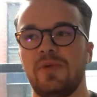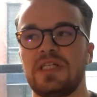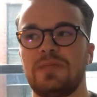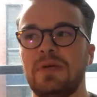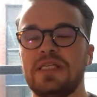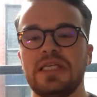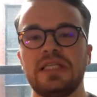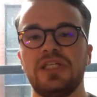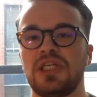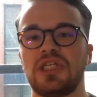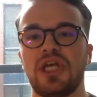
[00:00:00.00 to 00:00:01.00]
but it's
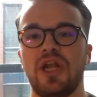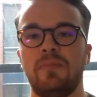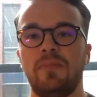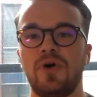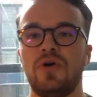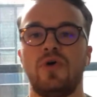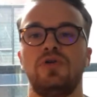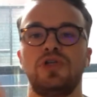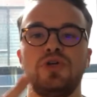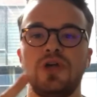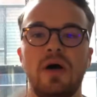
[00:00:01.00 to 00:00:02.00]
basically just a number or
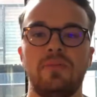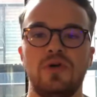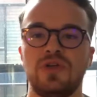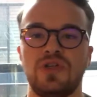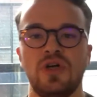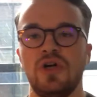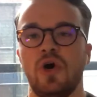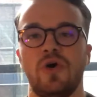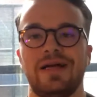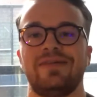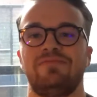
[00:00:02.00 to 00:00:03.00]
two numbers
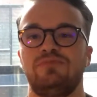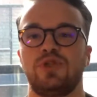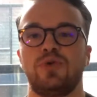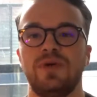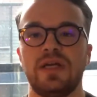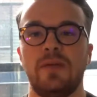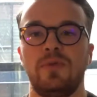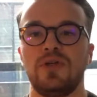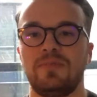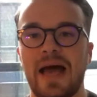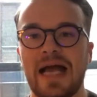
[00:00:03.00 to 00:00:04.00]
or like three
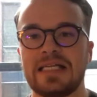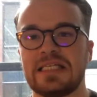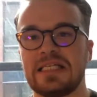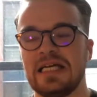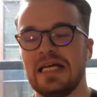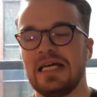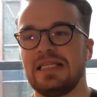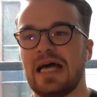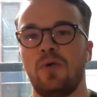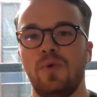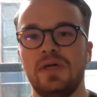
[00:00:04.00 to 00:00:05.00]
numbers max
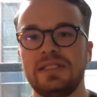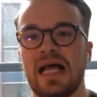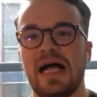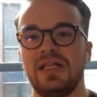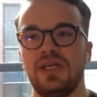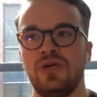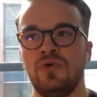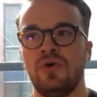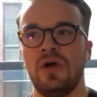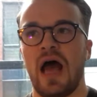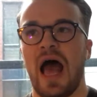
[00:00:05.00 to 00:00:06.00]
that will tell
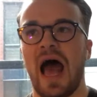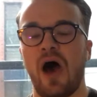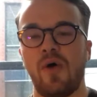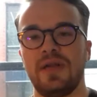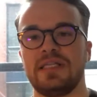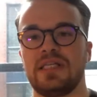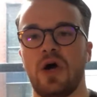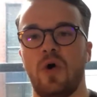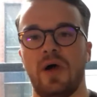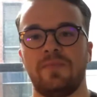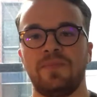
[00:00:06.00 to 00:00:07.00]
you how it is
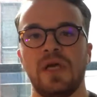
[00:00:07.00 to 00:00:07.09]
going.